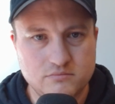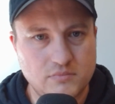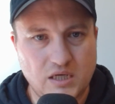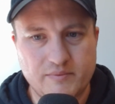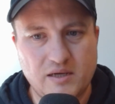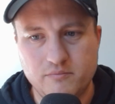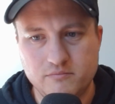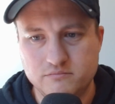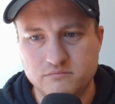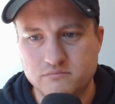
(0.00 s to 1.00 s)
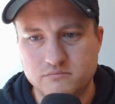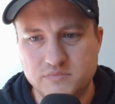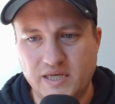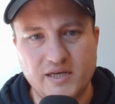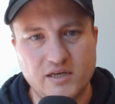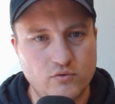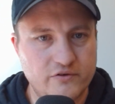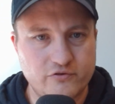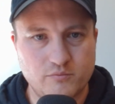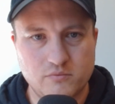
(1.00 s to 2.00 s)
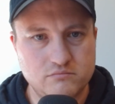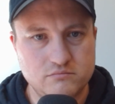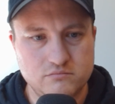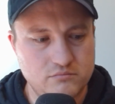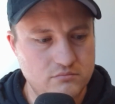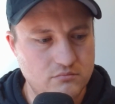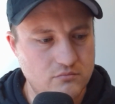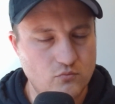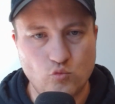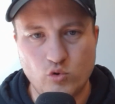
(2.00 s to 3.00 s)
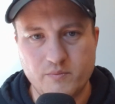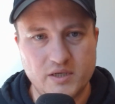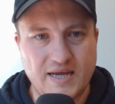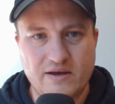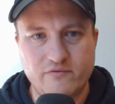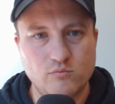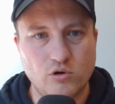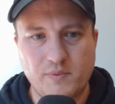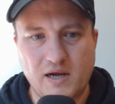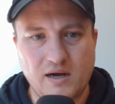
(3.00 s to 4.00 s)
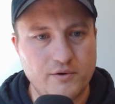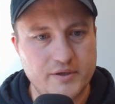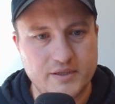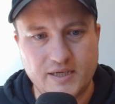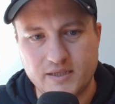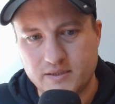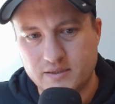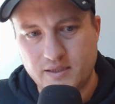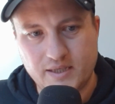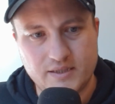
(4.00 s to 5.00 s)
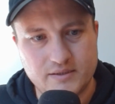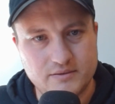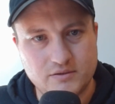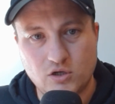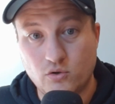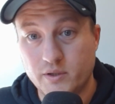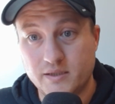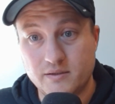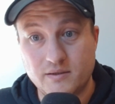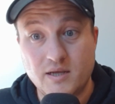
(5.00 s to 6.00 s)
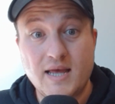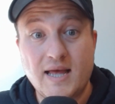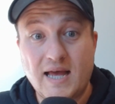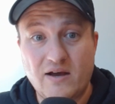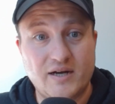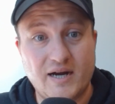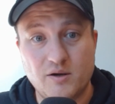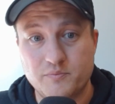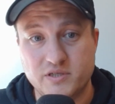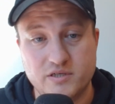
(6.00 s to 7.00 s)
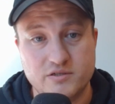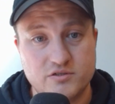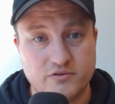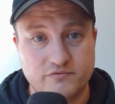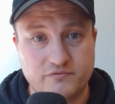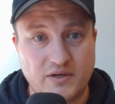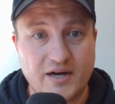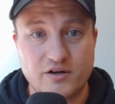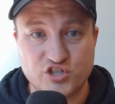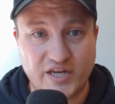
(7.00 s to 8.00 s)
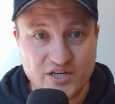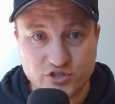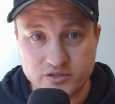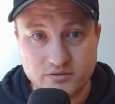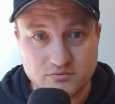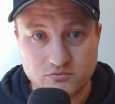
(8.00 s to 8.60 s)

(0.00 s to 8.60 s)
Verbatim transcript: I'm not taking away from women having more power and going and having a higher percentage of higher education.